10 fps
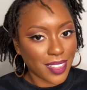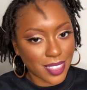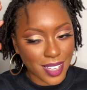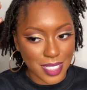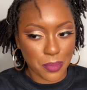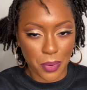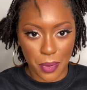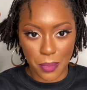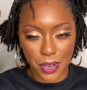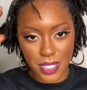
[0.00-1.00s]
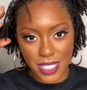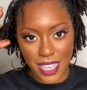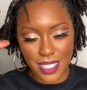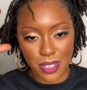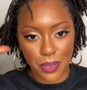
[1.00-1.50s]
because the perimeter is
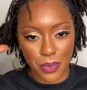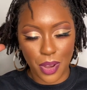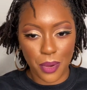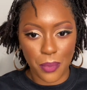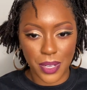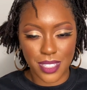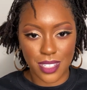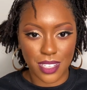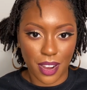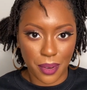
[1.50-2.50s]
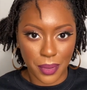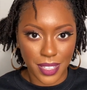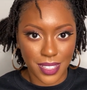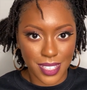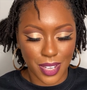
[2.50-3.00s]
set, so you know what to start with.
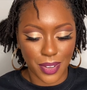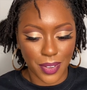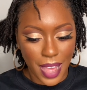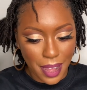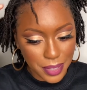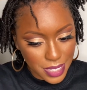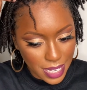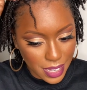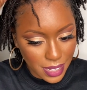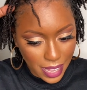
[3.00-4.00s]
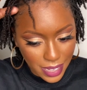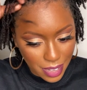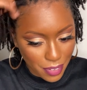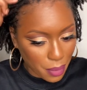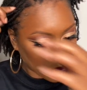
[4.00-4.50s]
So I would say, like,
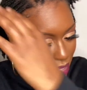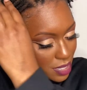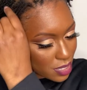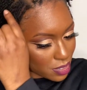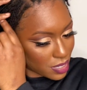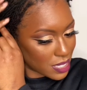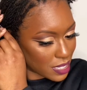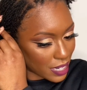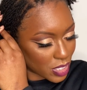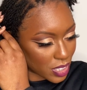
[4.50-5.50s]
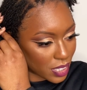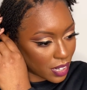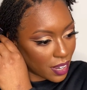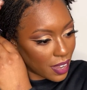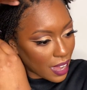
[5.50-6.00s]
if I wanted to do this section,
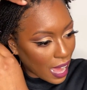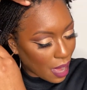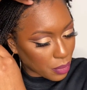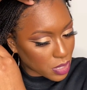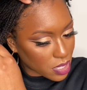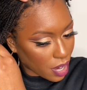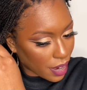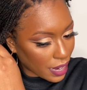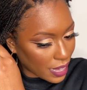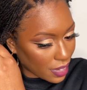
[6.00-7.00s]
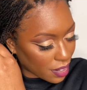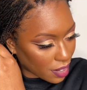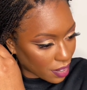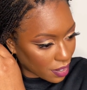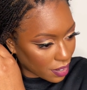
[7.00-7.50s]
I would start
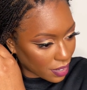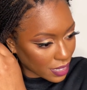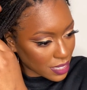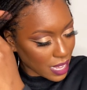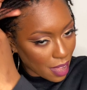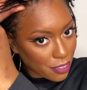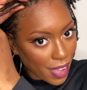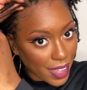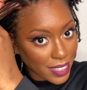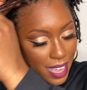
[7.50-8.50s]
here, because I'll find